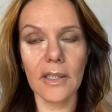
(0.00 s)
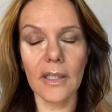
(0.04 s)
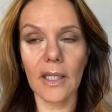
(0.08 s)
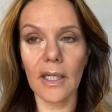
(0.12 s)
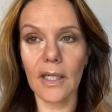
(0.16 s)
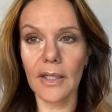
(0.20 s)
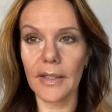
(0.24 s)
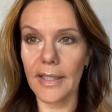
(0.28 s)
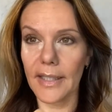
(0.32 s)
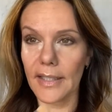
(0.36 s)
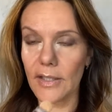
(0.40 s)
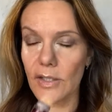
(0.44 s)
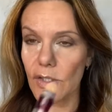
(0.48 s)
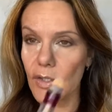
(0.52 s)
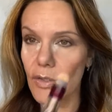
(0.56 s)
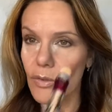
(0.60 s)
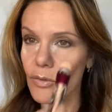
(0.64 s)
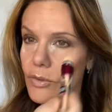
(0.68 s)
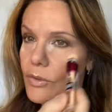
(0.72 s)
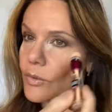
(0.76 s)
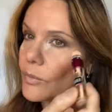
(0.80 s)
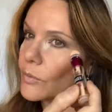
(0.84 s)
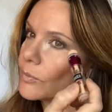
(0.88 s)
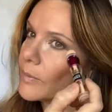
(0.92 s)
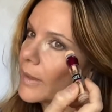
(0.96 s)
All right, so
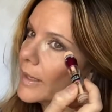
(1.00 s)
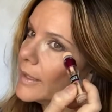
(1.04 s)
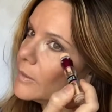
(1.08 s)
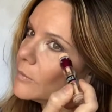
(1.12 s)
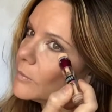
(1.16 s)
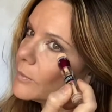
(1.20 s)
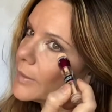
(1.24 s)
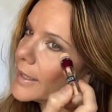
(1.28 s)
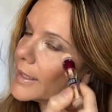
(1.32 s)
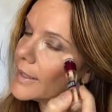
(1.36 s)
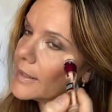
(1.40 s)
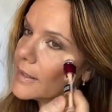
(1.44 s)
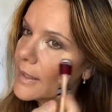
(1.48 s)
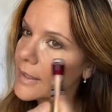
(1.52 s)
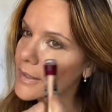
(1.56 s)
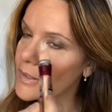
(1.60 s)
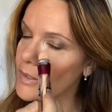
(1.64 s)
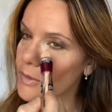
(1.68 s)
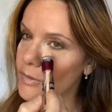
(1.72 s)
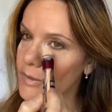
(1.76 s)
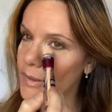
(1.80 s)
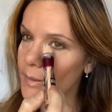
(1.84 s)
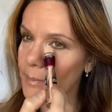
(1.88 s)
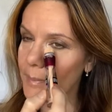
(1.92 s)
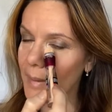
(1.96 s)
the right way, I
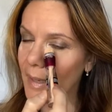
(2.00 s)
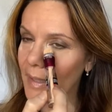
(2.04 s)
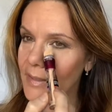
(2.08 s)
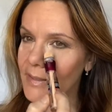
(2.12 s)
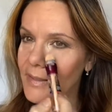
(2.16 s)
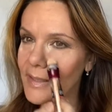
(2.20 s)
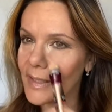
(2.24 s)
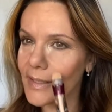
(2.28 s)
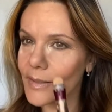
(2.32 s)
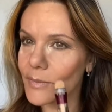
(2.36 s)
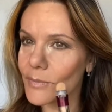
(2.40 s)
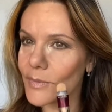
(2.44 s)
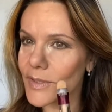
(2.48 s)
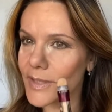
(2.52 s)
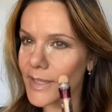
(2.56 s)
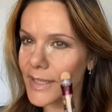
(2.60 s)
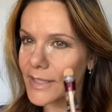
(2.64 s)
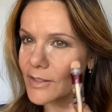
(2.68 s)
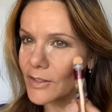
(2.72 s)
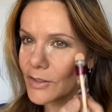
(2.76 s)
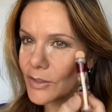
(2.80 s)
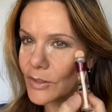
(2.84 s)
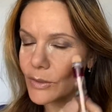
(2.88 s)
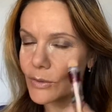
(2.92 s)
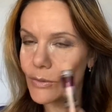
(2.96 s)
know that back then it was like
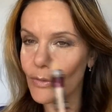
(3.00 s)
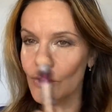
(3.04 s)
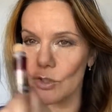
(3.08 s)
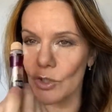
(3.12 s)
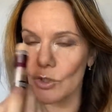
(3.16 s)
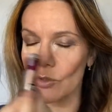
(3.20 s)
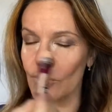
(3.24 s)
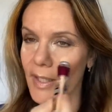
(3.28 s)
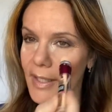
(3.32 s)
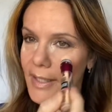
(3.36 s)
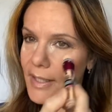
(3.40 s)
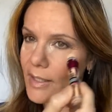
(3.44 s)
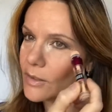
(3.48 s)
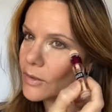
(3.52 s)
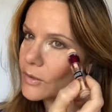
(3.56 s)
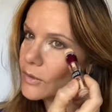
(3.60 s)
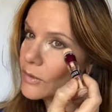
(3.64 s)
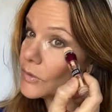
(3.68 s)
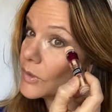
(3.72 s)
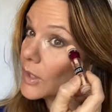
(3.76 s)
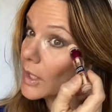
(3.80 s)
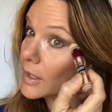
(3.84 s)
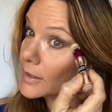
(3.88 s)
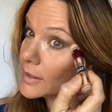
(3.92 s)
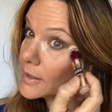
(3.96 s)
the huge triangle.
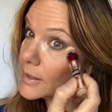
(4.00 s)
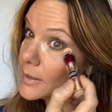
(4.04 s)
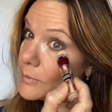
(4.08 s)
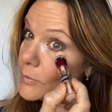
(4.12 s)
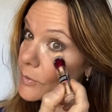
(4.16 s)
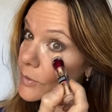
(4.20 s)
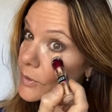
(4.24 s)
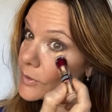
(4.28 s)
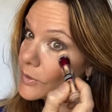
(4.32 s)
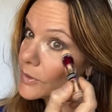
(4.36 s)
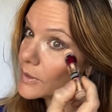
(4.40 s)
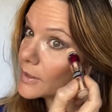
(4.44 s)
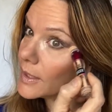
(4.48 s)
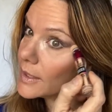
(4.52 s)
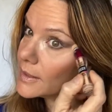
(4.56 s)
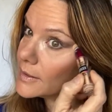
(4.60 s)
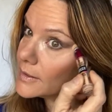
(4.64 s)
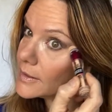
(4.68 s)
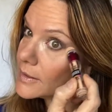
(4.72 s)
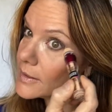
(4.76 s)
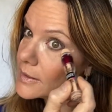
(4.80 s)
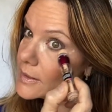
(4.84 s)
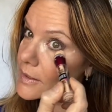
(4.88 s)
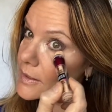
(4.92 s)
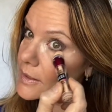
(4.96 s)
Not anymore, you guys.
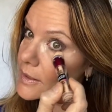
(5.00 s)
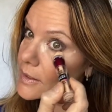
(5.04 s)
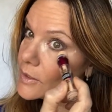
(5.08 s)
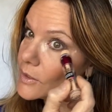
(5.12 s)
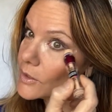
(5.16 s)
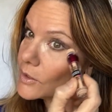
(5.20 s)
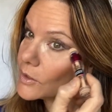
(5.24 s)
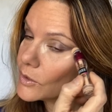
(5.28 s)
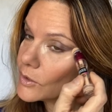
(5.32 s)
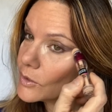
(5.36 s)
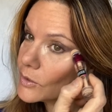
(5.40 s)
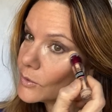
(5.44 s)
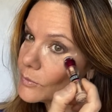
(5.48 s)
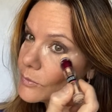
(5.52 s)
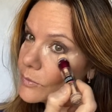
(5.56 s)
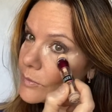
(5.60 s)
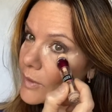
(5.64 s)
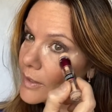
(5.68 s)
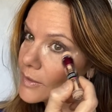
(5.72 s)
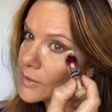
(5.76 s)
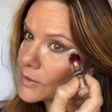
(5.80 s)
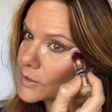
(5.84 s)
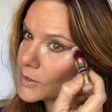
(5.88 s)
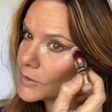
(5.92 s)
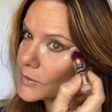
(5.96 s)
You
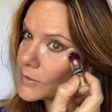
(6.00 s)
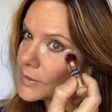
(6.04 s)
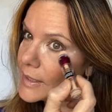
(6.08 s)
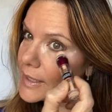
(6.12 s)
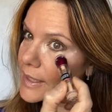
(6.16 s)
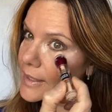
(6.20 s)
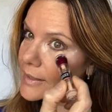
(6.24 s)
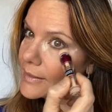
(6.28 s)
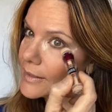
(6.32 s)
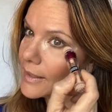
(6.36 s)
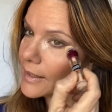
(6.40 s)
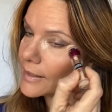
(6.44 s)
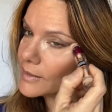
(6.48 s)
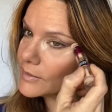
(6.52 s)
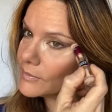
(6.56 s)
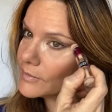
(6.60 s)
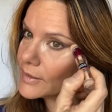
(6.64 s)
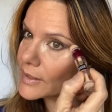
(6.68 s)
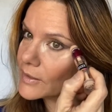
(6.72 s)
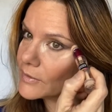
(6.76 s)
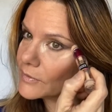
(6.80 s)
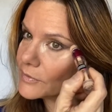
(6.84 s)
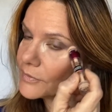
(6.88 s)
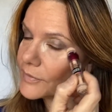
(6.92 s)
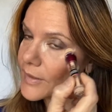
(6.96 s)
wanna create kind of
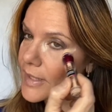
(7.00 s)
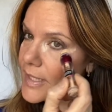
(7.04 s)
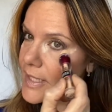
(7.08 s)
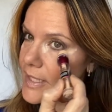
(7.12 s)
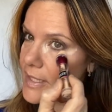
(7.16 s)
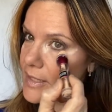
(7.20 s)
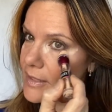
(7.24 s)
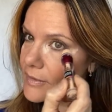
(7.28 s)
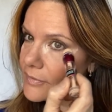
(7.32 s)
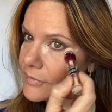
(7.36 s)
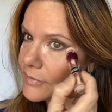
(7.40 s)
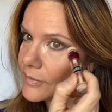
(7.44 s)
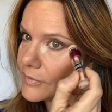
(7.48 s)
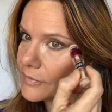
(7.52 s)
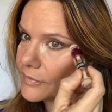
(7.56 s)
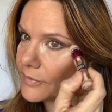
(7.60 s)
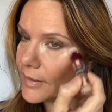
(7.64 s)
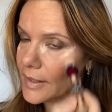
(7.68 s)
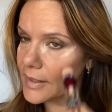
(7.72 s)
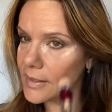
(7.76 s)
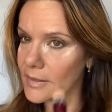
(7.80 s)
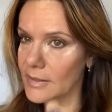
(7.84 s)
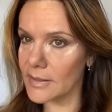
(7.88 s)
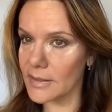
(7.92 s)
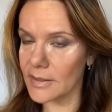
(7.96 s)
like a facelift
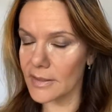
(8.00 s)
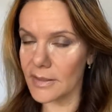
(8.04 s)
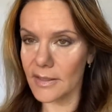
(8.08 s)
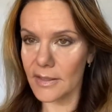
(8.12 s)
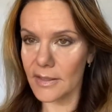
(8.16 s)
effect,